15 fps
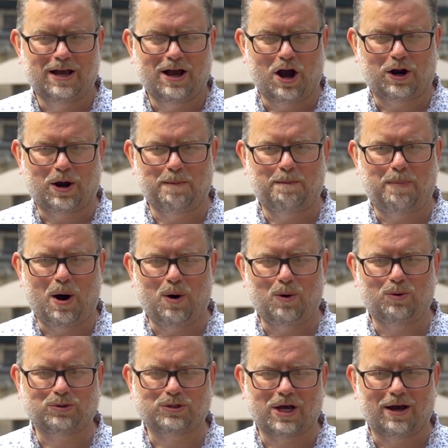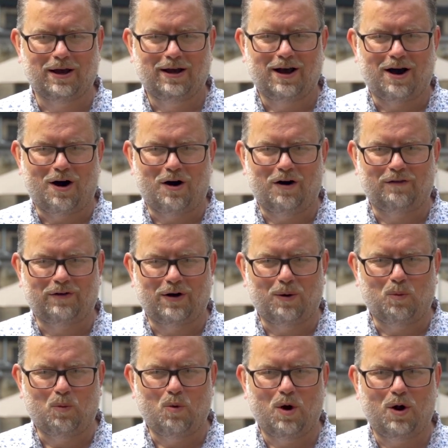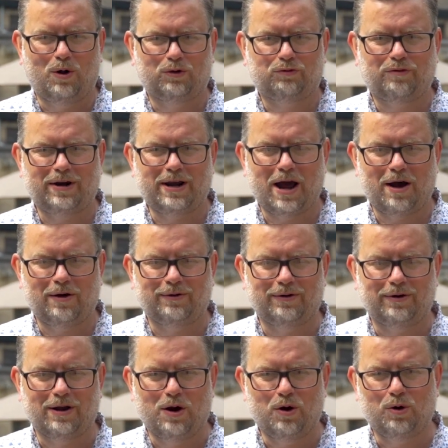A composer of world renown